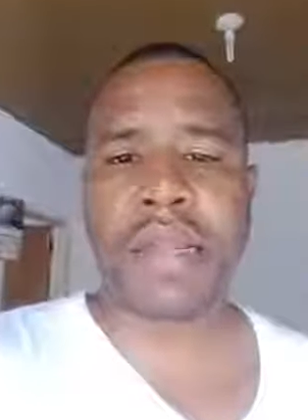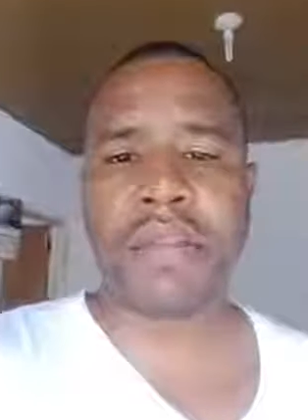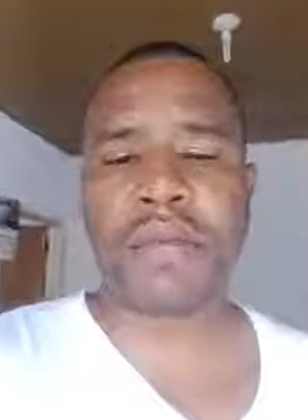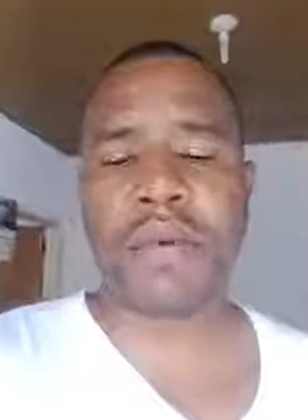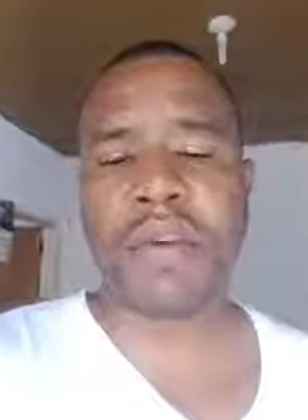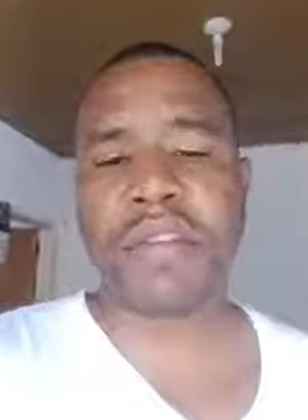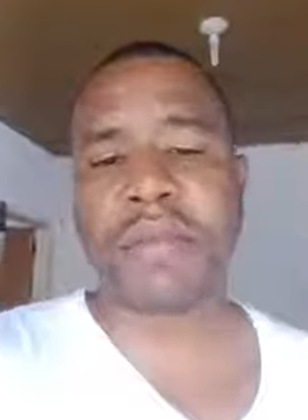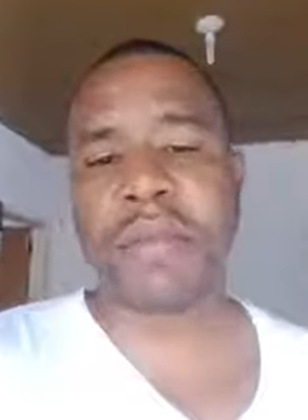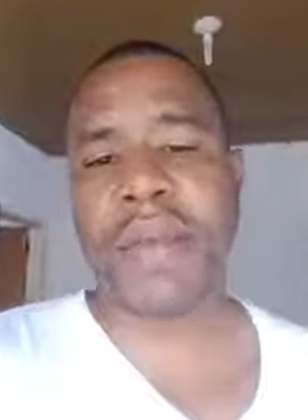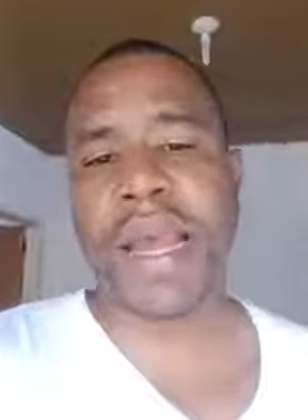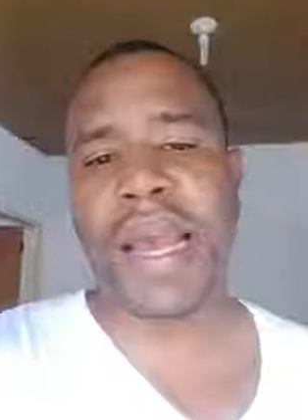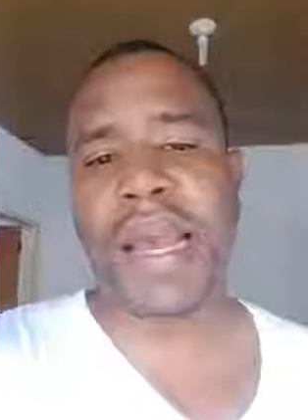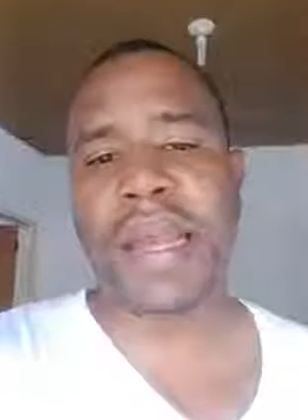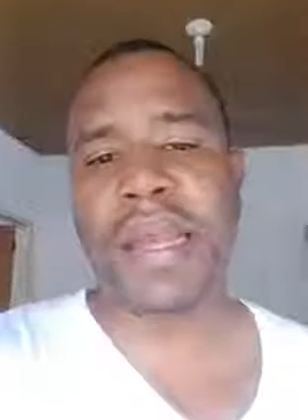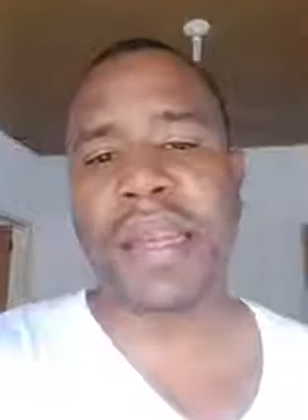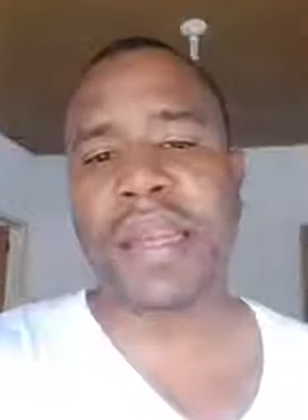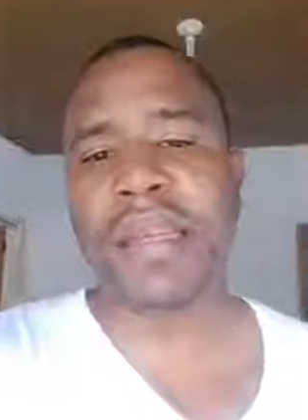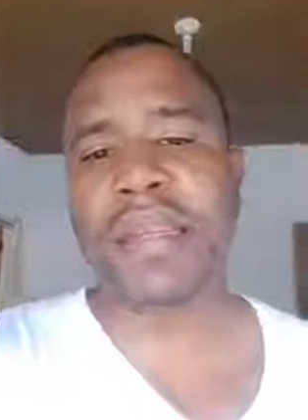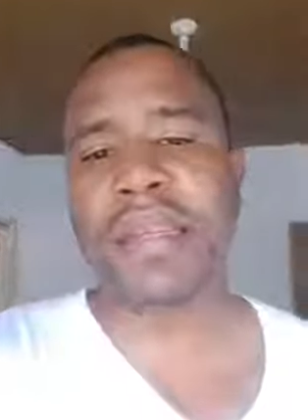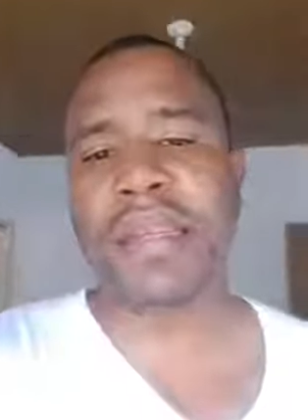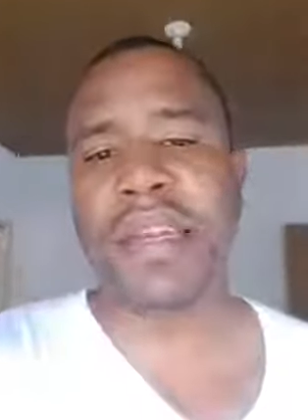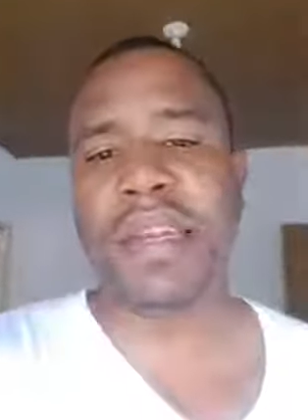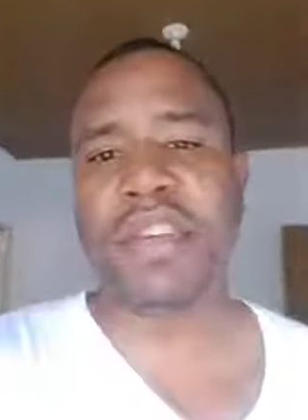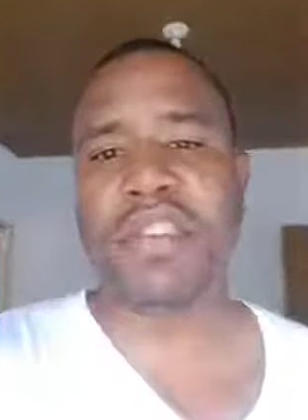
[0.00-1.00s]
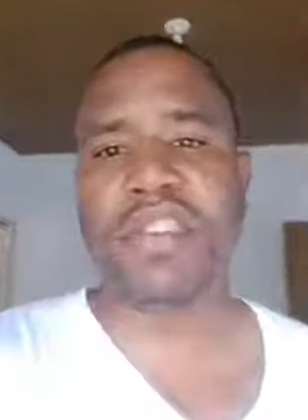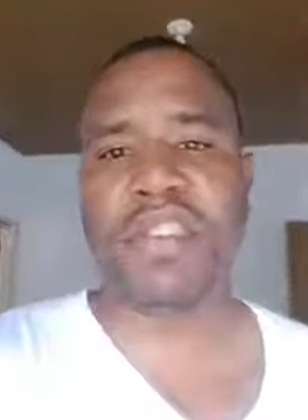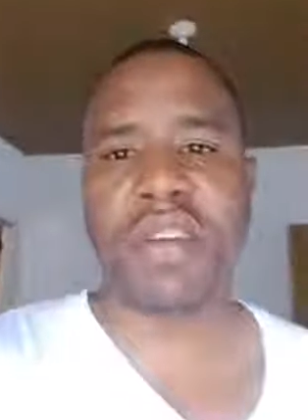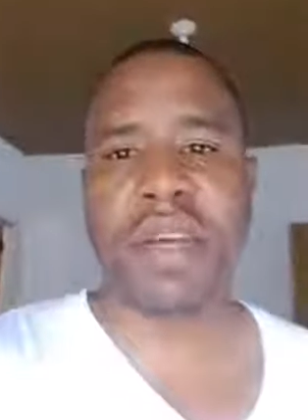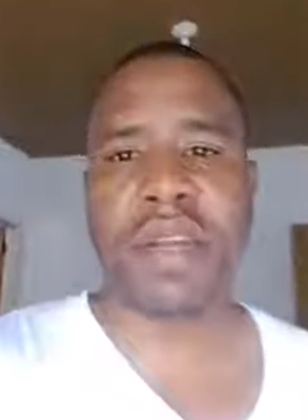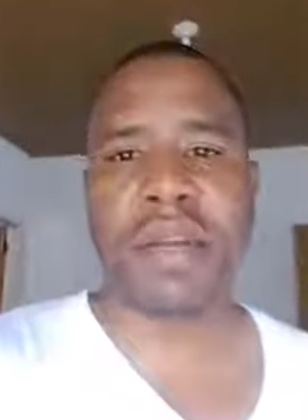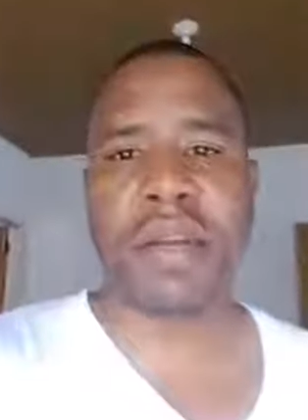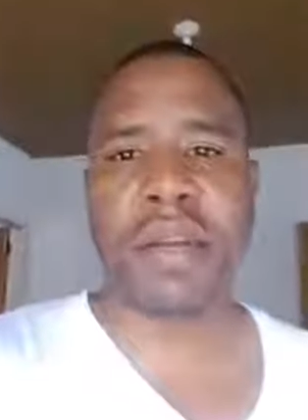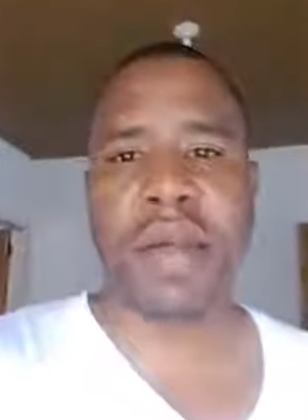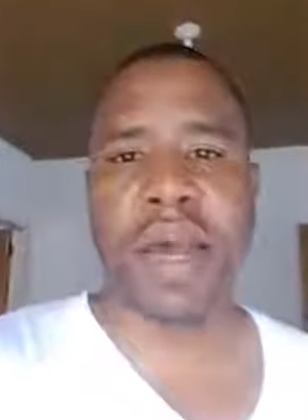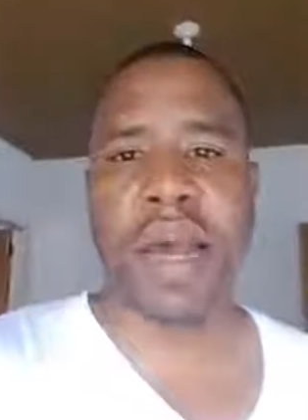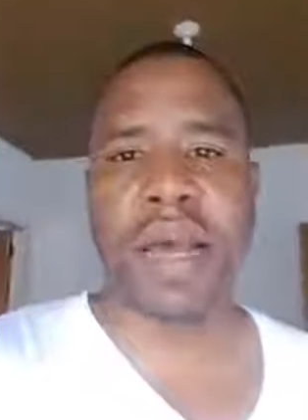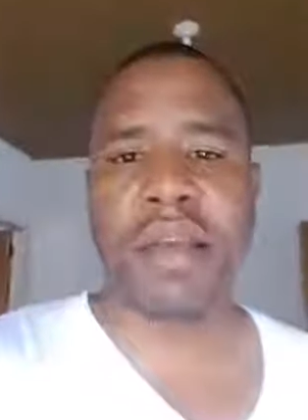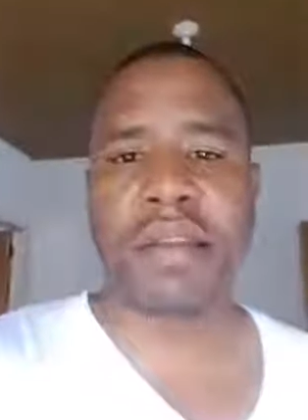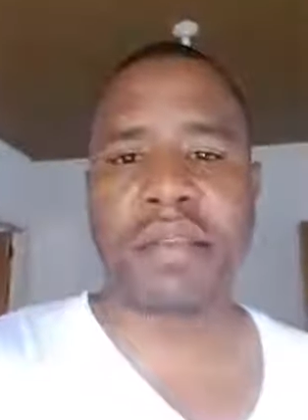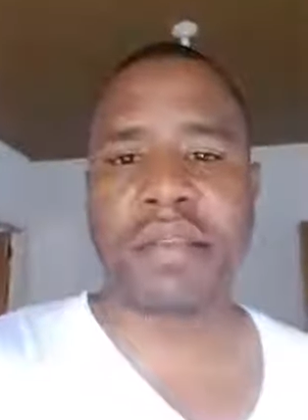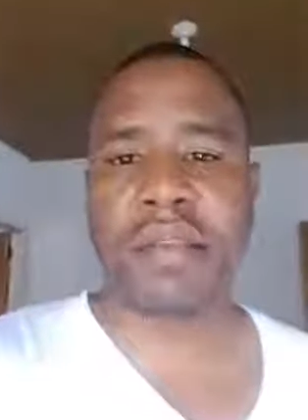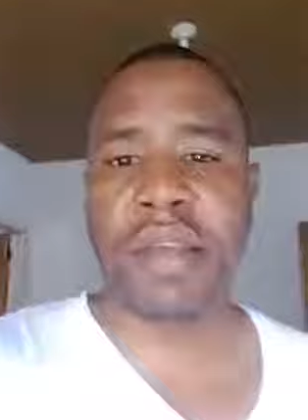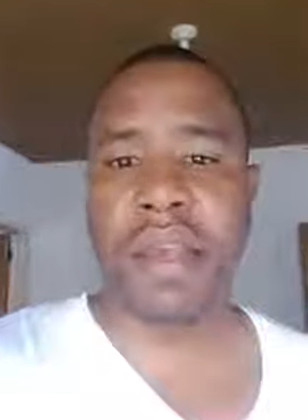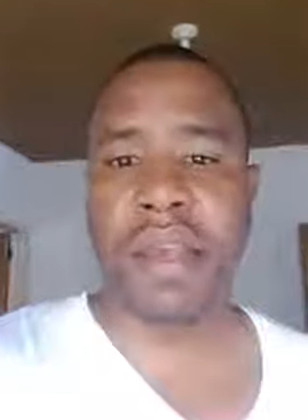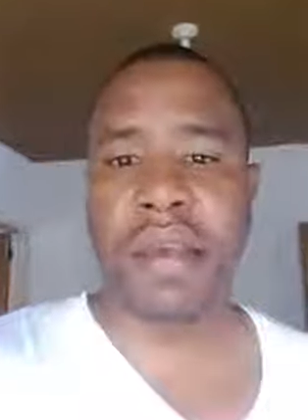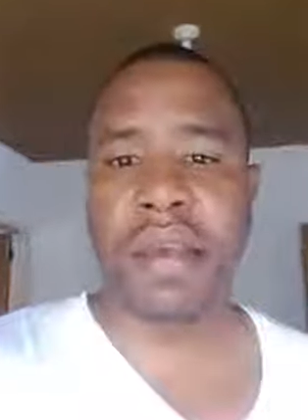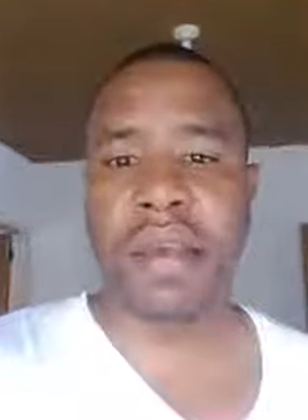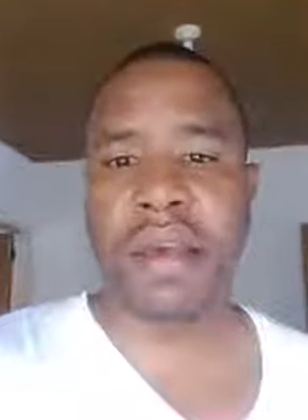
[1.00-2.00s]
it was my intention
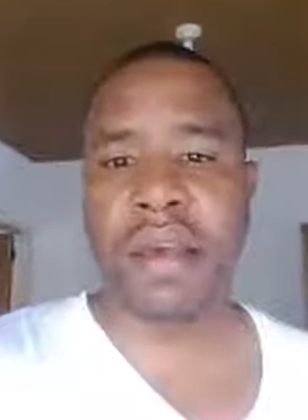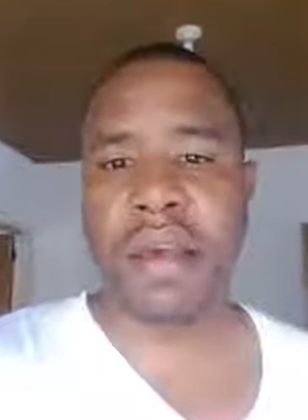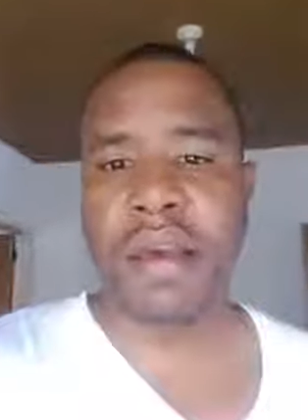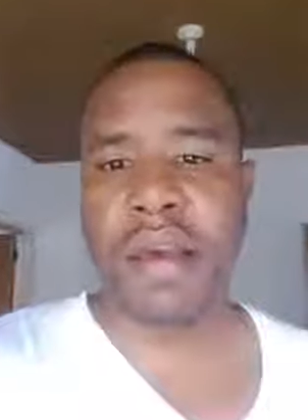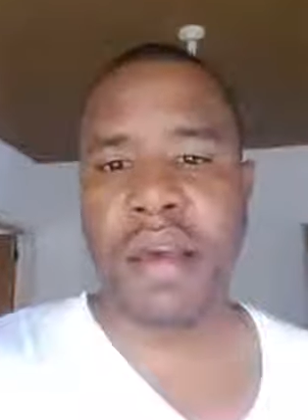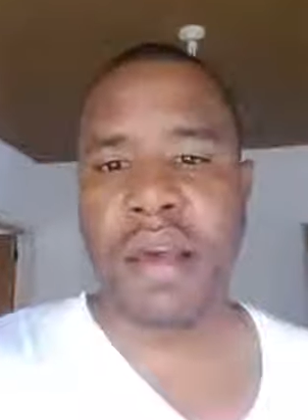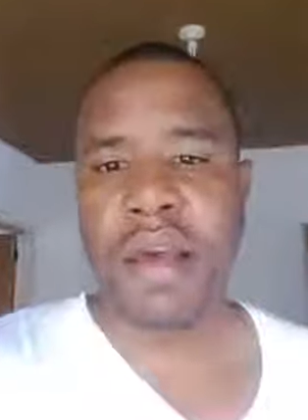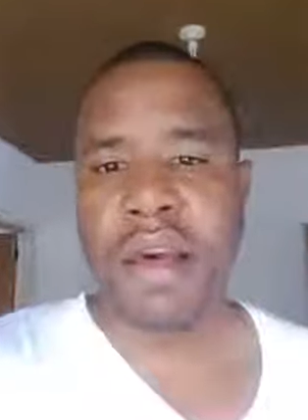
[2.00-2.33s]
as a